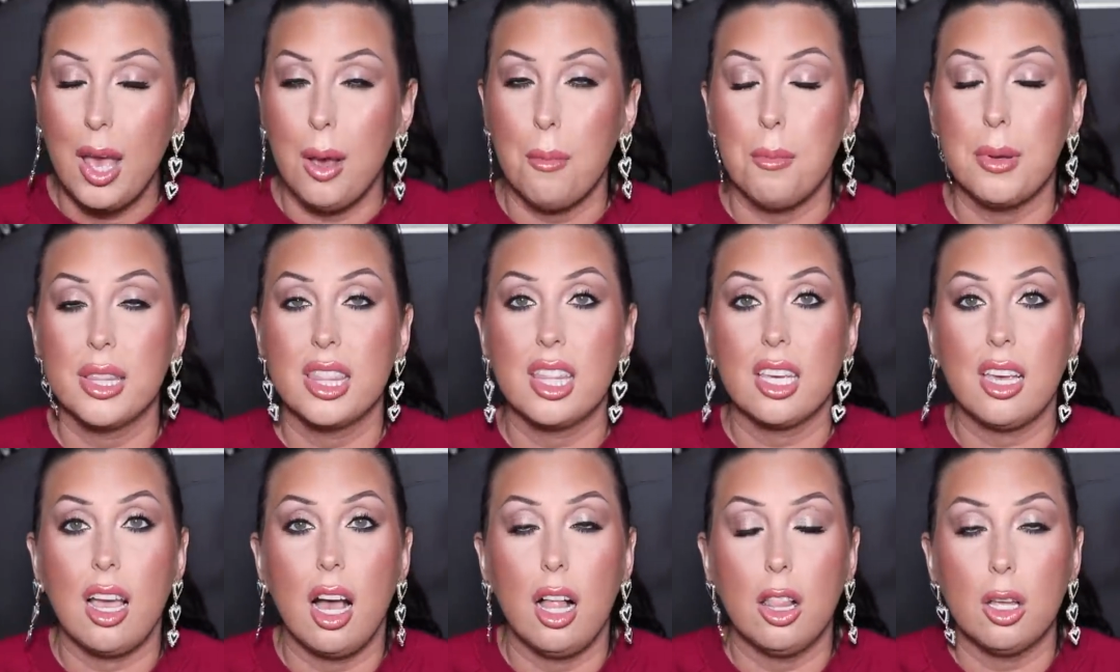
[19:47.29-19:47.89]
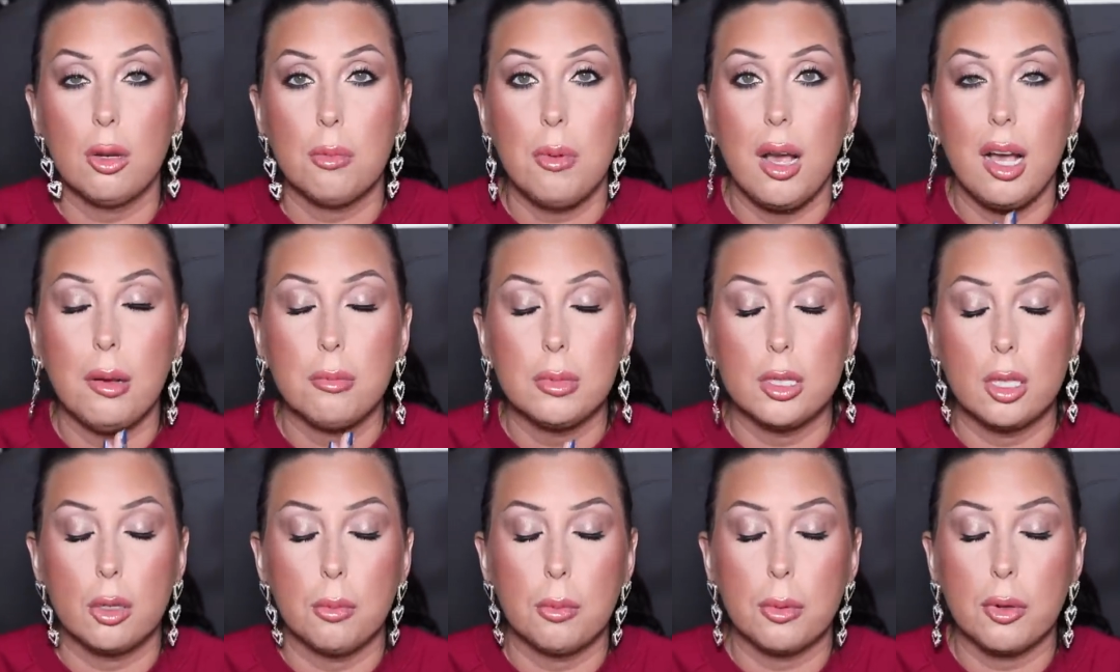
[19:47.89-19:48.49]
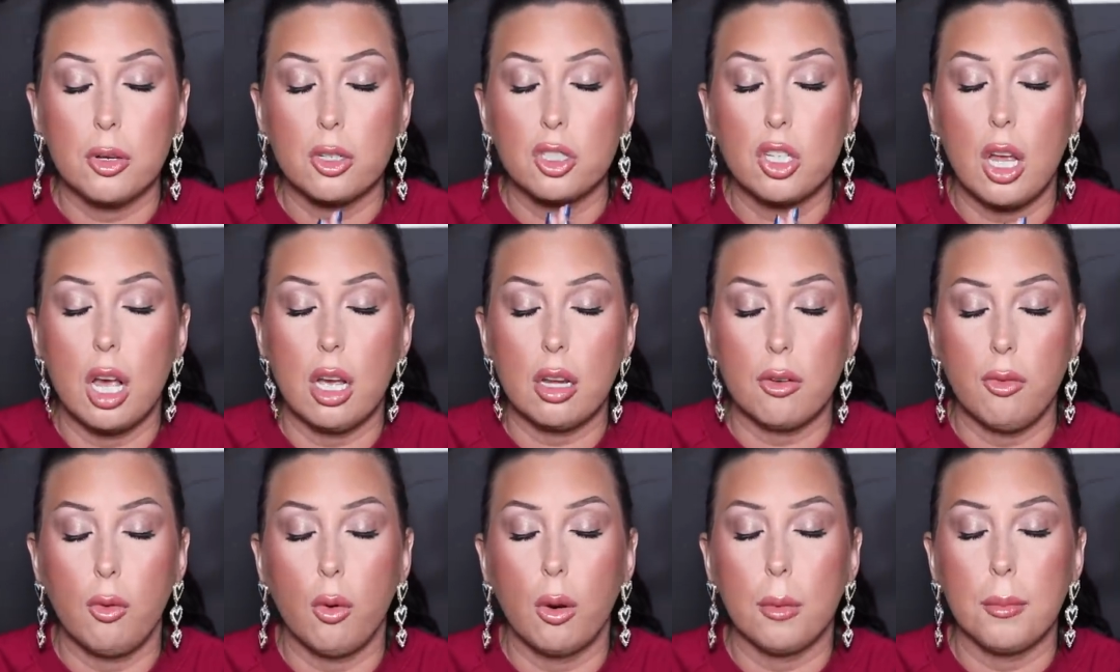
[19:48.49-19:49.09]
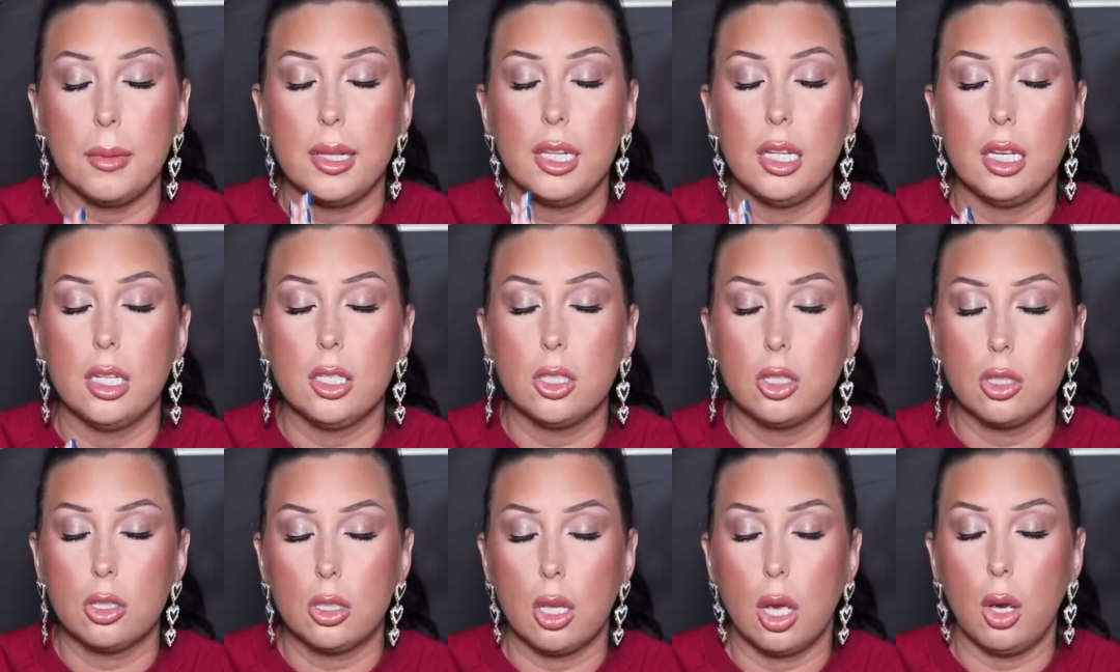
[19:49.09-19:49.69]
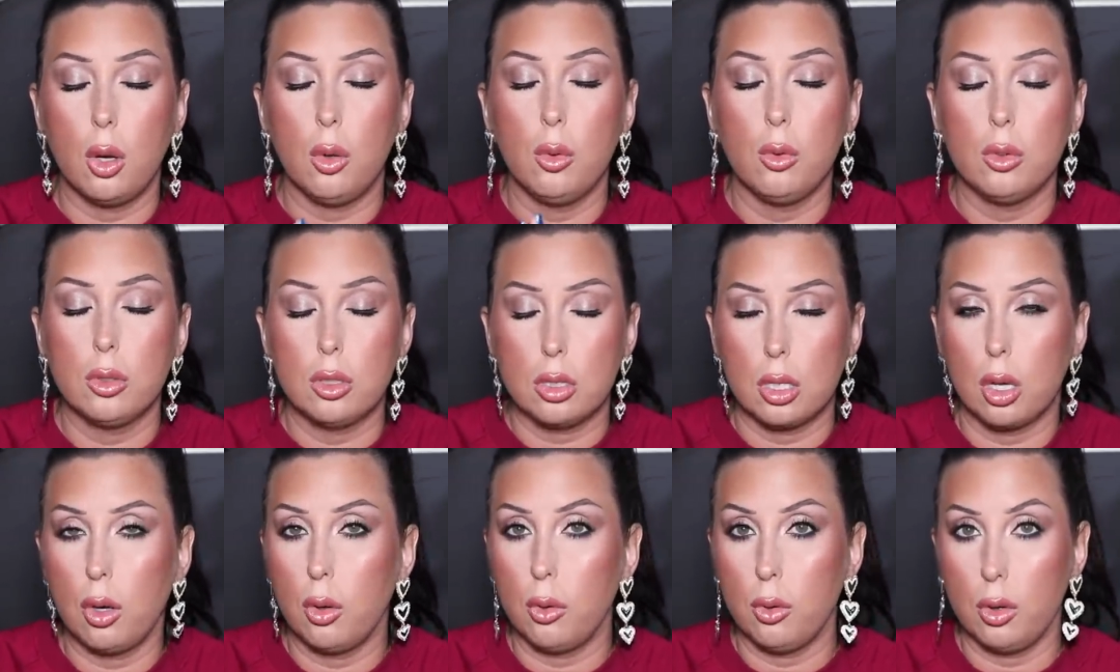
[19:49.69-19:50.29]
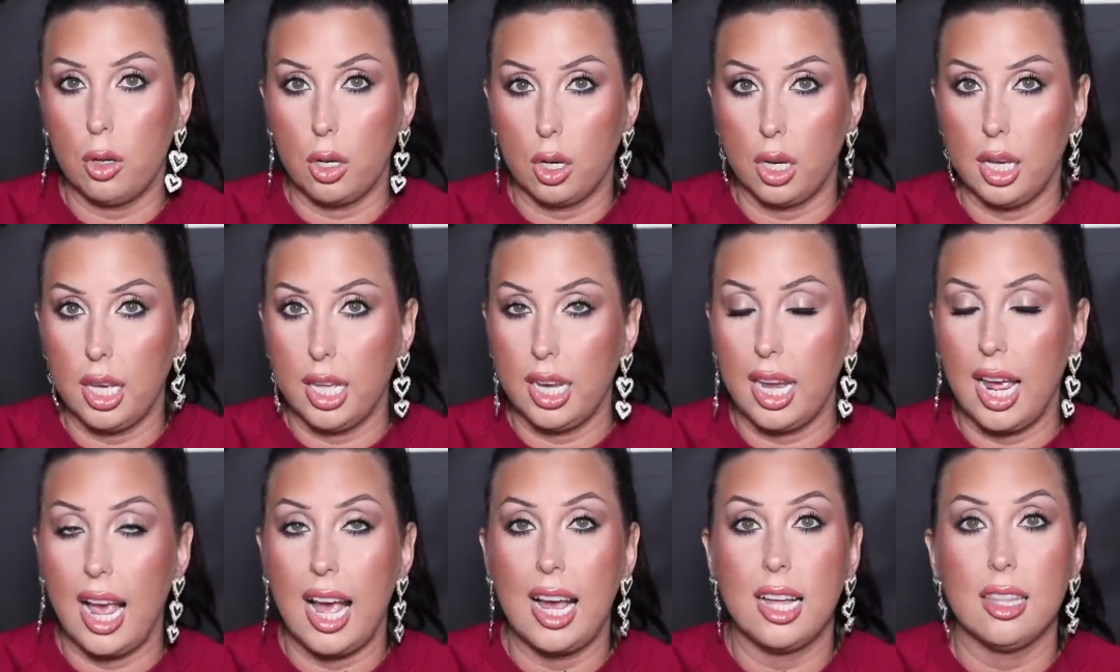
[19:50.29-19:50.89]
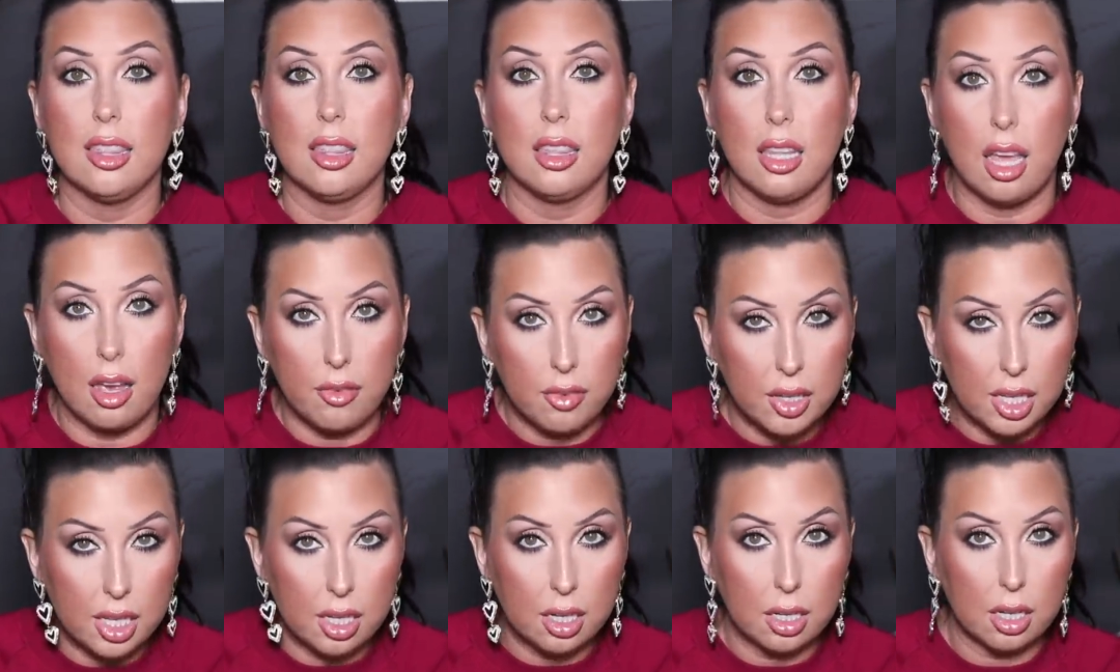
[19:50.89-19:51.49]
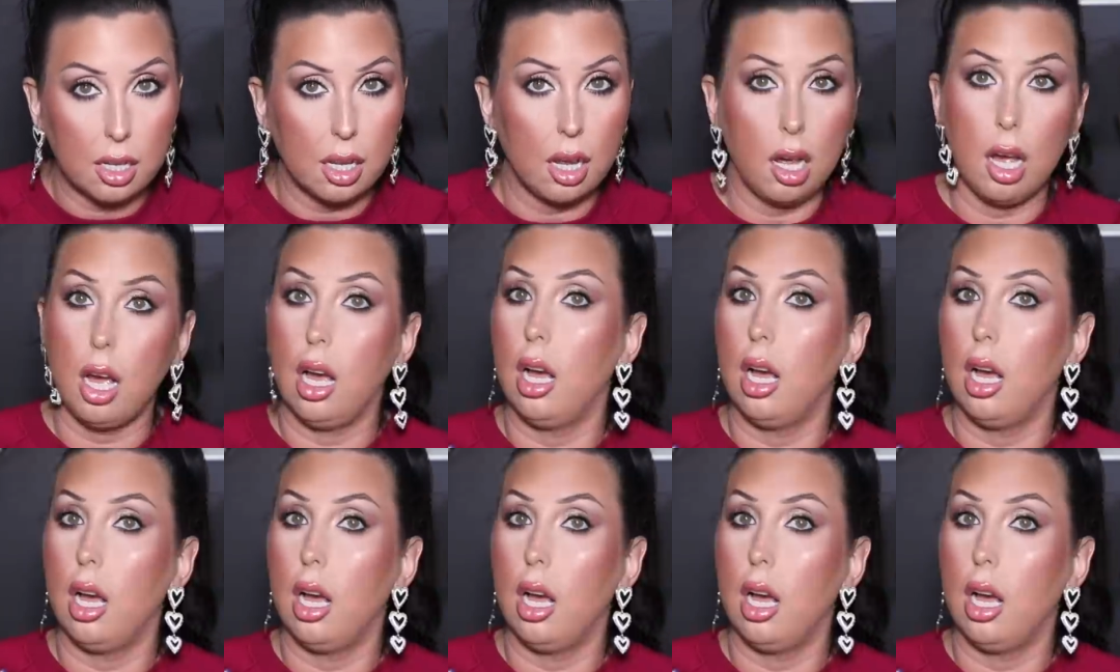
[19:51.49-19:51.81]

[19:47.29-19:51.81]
But the ColourPop Super Shock formula, so, so good. I love it.